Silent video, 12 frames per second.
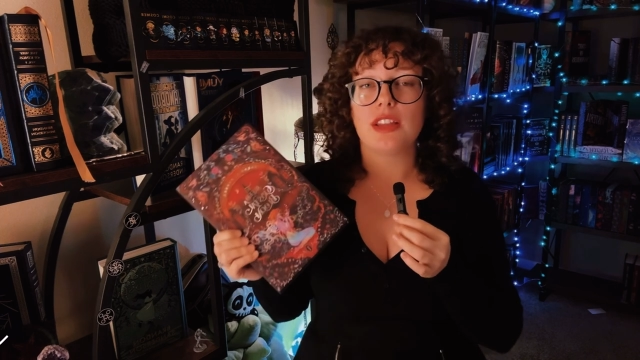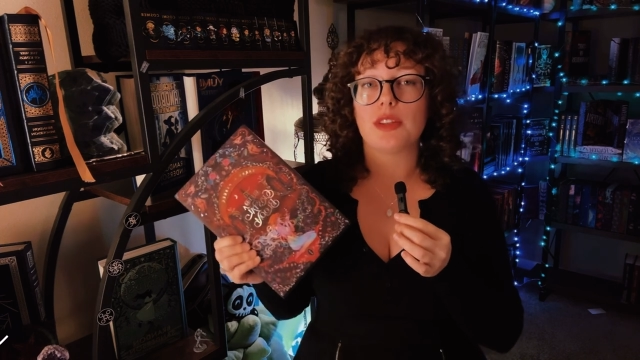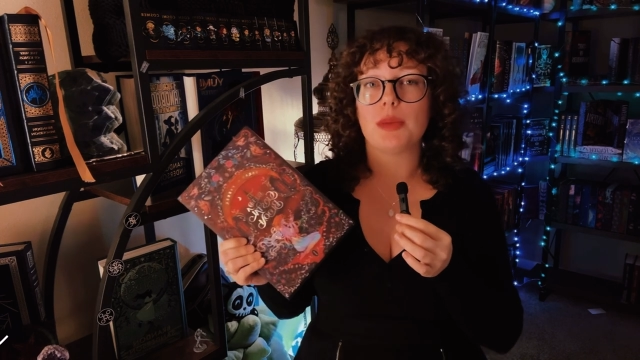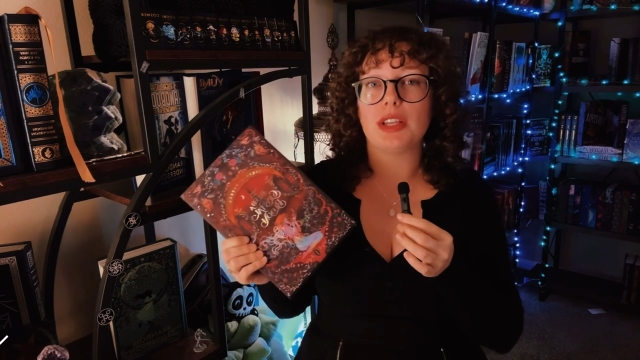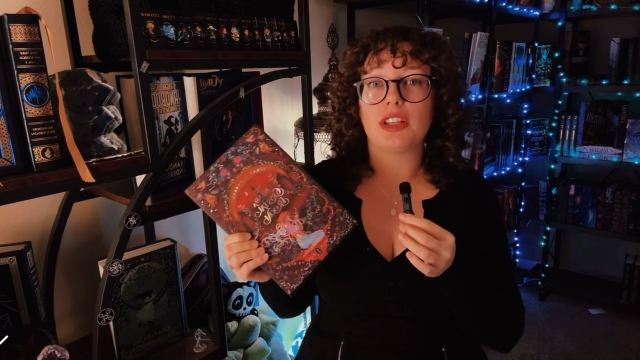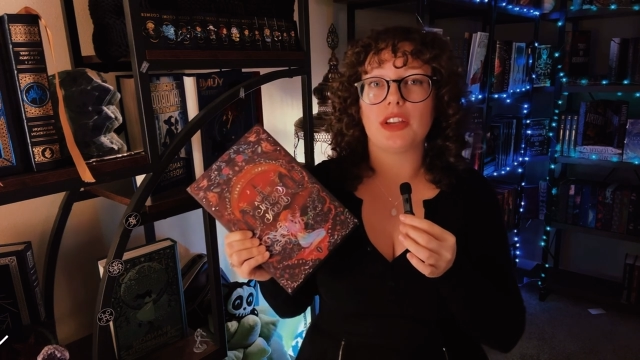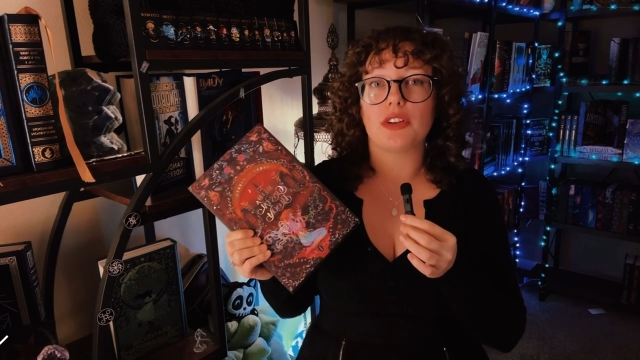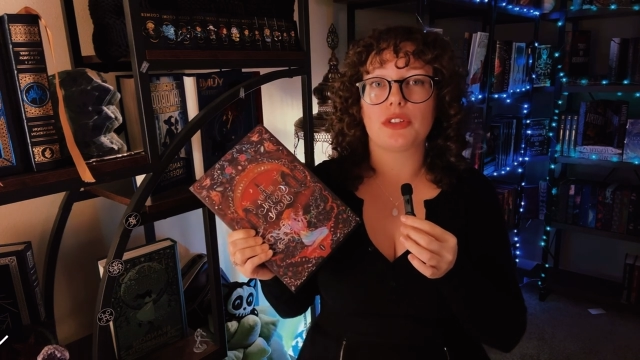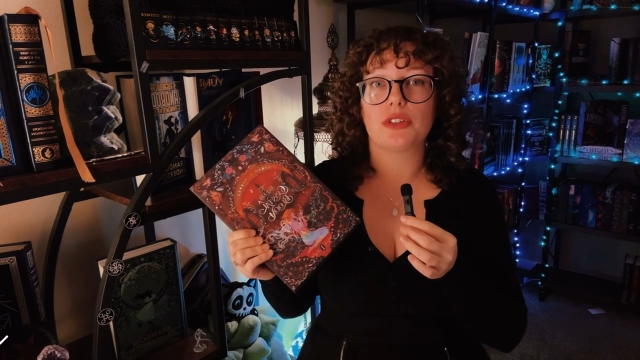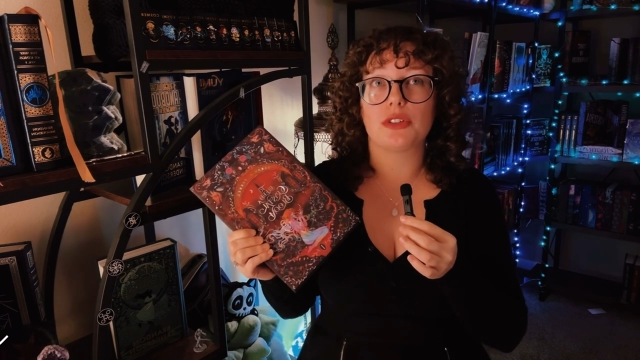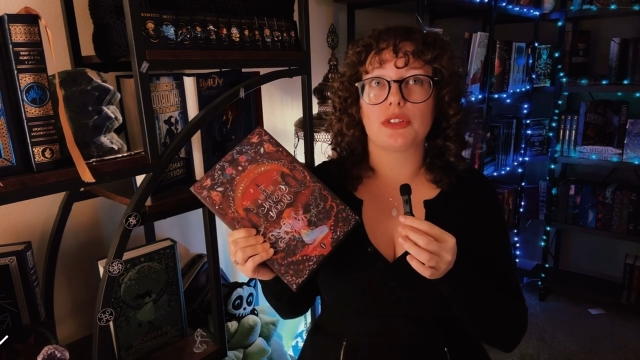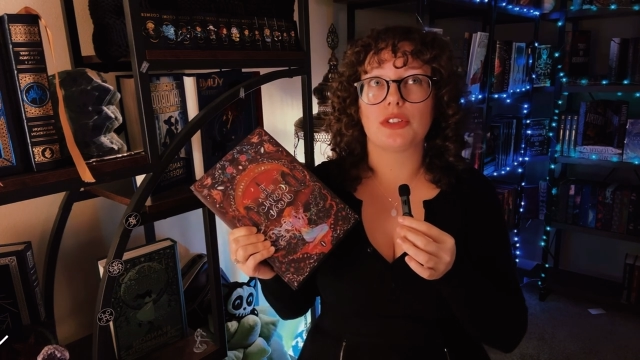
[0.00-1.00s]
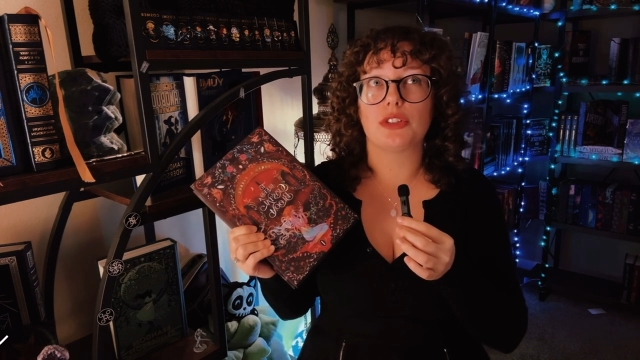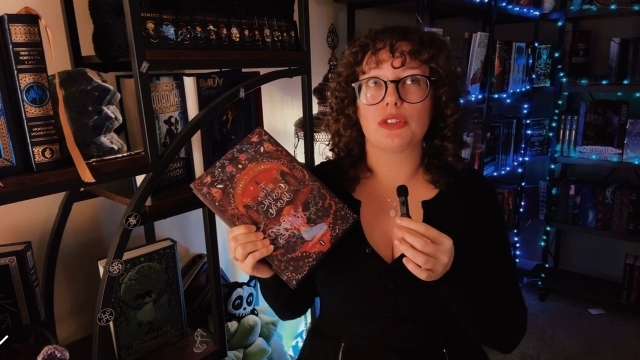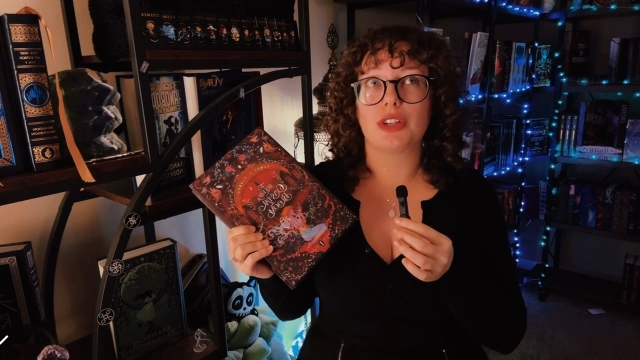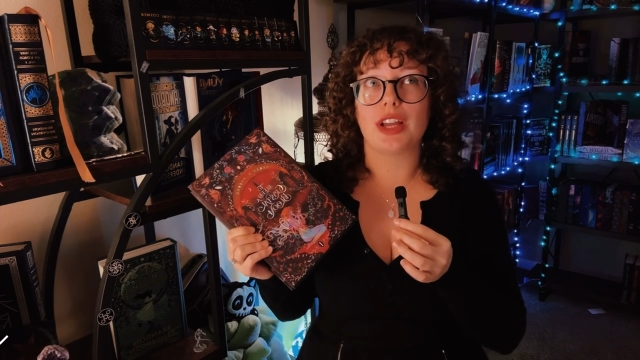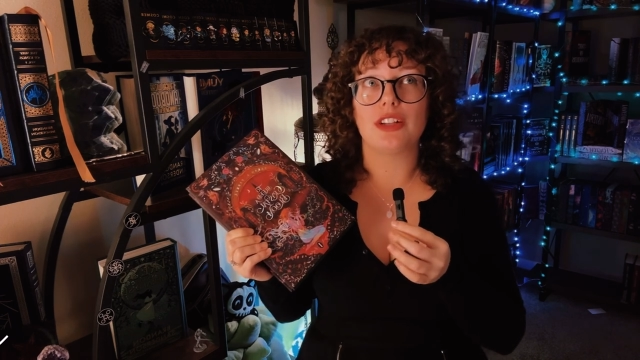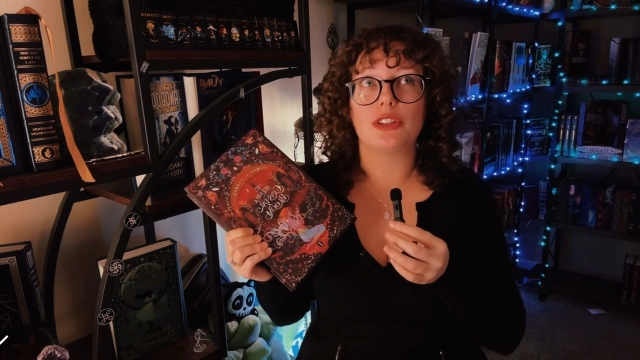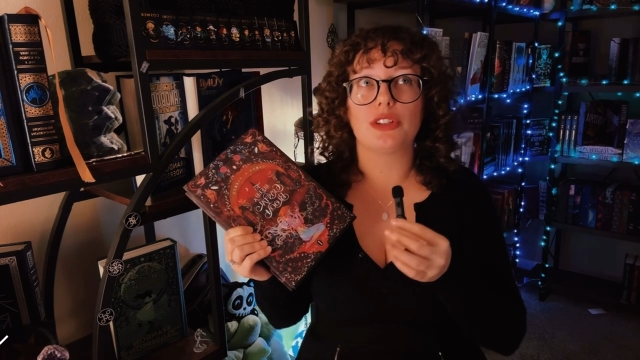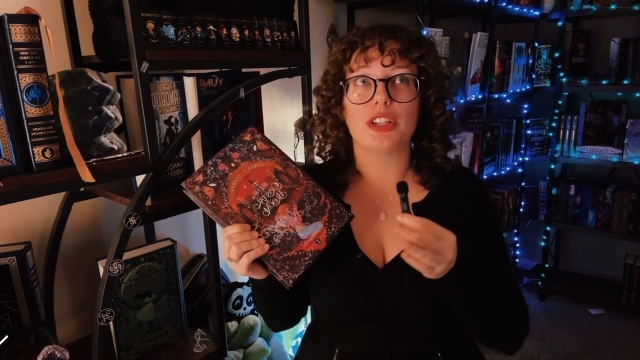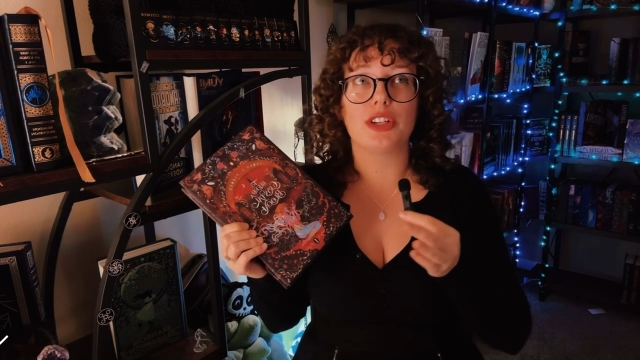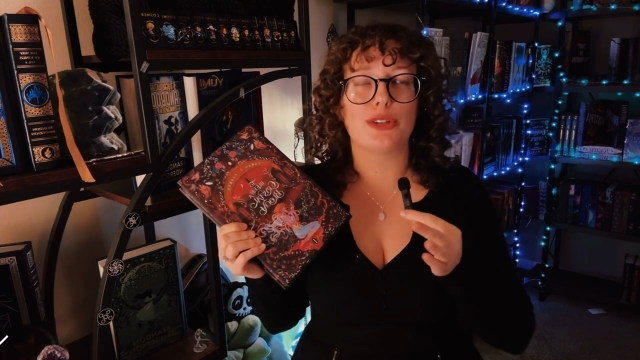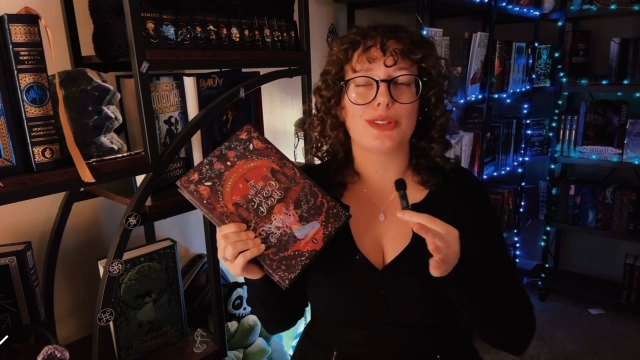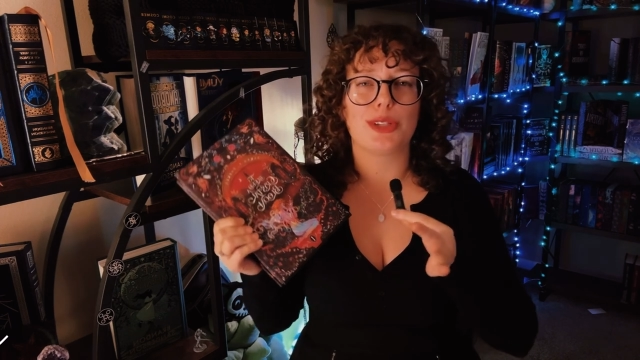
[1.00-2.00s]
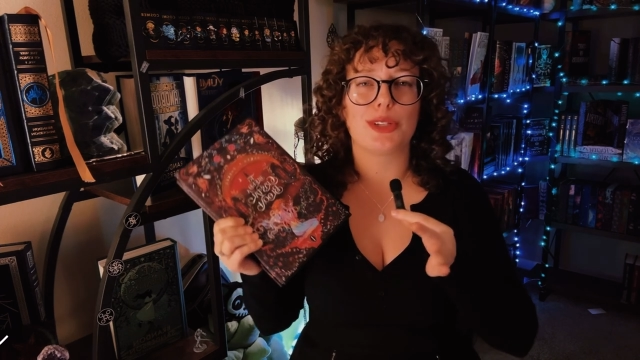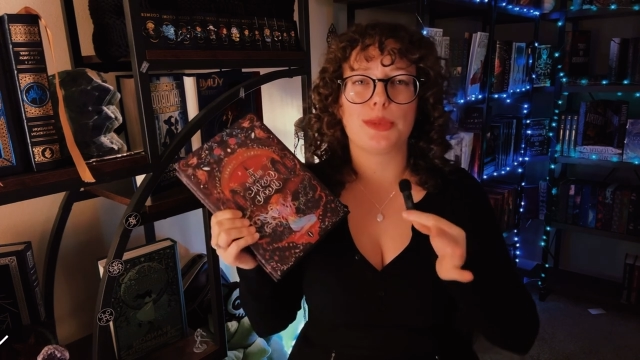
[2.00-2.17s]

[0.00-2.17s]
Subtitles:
The main character, you're kind of learning her like